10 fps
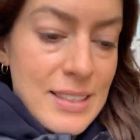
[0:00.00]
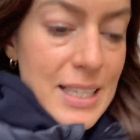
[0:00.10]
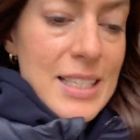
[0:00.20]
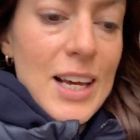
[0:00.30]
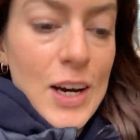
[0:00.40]

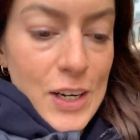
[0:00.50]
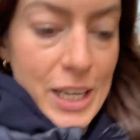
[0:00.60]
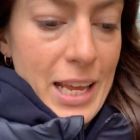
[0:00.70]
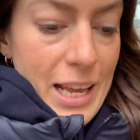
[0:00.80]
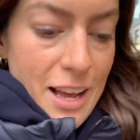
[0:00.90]

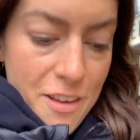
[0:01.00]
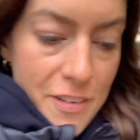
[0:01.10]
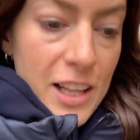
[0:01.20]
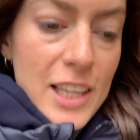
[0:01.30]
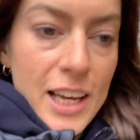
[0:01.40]
disheartening. I
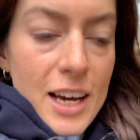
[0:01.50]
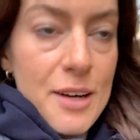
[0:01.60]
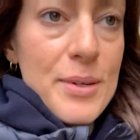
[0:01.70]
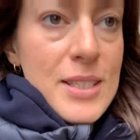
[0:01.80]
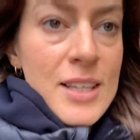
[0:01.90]
felt like I
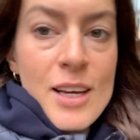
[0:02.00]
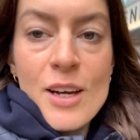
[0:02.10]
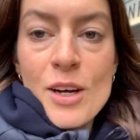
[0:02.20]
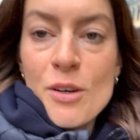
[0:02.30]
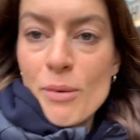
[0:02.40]
was
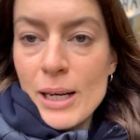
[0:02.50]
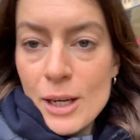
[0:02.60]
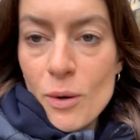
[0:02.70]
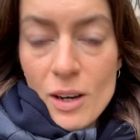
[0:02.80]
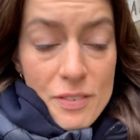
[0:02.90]
really
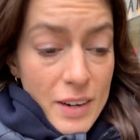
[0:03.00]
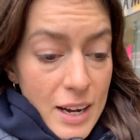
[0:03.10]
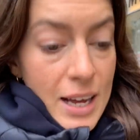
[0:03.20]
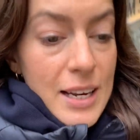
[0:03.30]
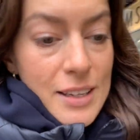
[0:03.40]

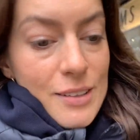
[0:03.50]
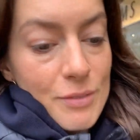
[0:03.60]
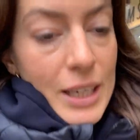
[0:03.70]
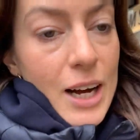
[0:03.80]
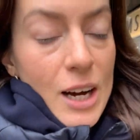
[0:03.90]
qualified and
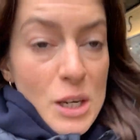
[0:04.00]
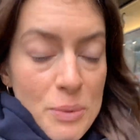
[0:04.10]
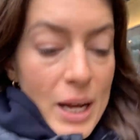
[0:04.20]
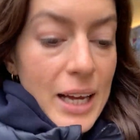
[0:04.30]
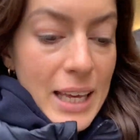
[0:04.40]
really
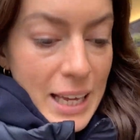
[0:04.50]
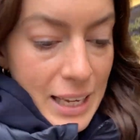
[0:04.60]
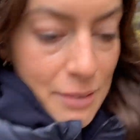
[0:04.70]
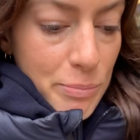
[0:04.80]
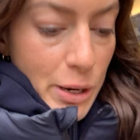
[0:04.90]

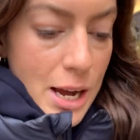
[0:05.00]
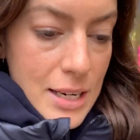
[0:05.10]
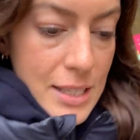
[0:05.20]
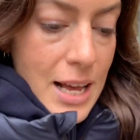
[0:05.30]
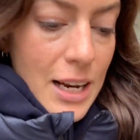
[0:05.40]
hardworking and bright
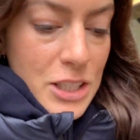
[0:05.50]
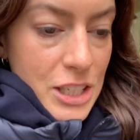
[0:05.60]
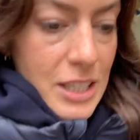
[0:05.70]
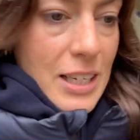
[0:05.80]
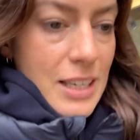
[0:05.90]
and
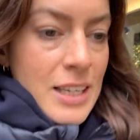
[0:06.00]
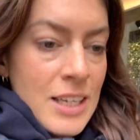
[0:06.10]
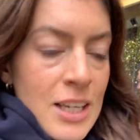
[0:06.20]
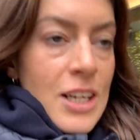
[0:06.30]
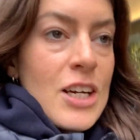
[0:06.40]
intelligent, and
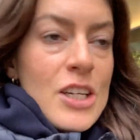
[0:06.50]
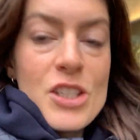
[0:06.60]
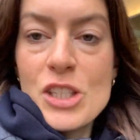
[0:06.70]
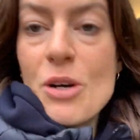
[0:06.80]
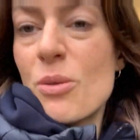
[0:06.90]

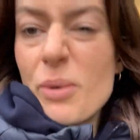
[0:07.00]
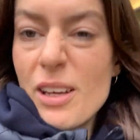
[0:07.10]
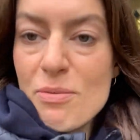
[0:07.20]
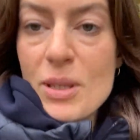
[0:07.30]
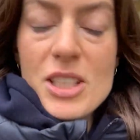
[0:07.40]
just no one would
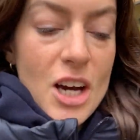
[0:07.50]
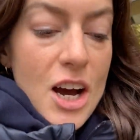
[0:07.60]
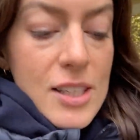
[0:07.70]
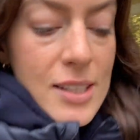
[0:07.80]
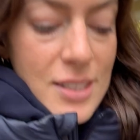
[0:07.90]
give me a
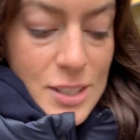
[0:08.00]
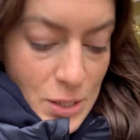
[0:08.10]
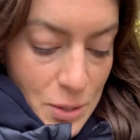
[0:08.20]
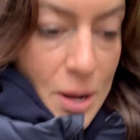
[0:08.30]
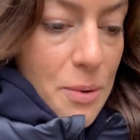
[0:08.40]
chance
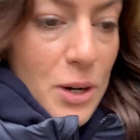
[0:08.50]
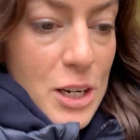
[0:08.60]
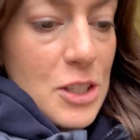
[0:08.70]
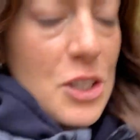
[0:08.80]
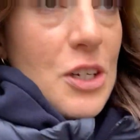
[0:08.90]
doing what I wanted
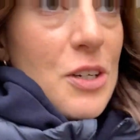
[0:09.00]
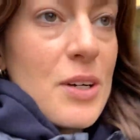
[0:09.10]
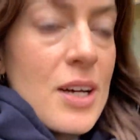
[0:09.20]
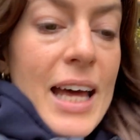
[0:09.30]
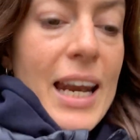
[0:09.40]
to do.
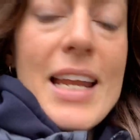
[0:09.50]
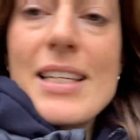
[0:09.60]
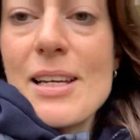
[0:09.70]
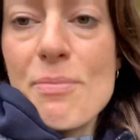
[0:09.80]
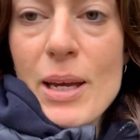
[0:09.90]
And I
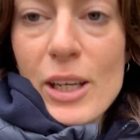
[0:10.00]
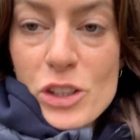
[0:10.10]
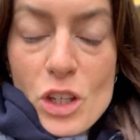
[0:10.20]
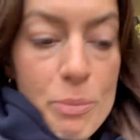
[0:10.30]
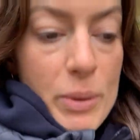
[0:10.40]
ended up being a
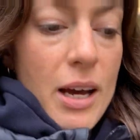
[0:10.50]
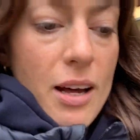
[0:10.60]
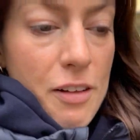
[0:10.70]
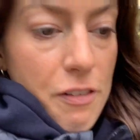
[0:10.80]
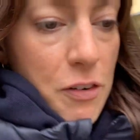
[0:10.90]
shop
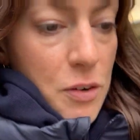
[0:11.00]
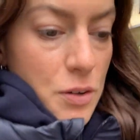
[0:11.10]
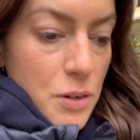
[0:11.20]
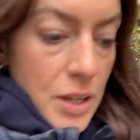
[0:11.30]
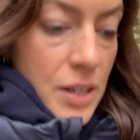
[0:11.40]
girl for